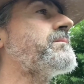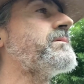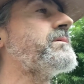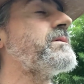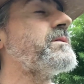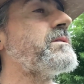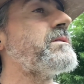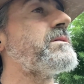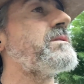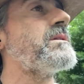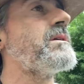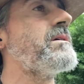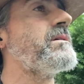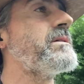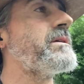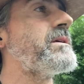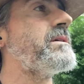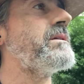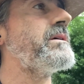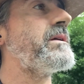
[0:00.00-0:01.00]
Just slowly
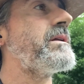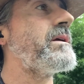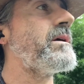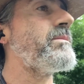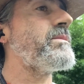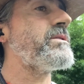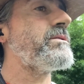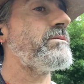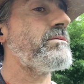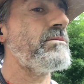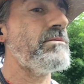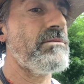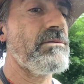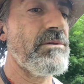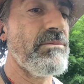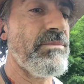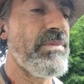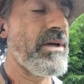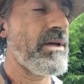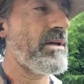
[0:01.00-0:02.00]
cleaning up the tools and
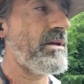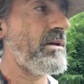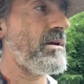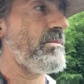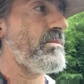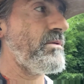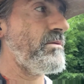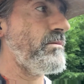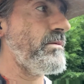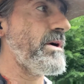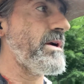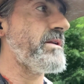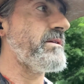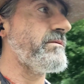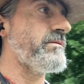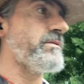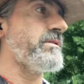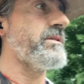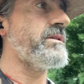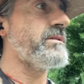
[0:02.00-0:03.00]
packing up and waiting
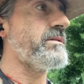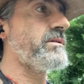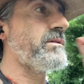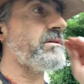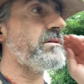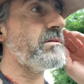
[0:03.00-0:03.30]
for this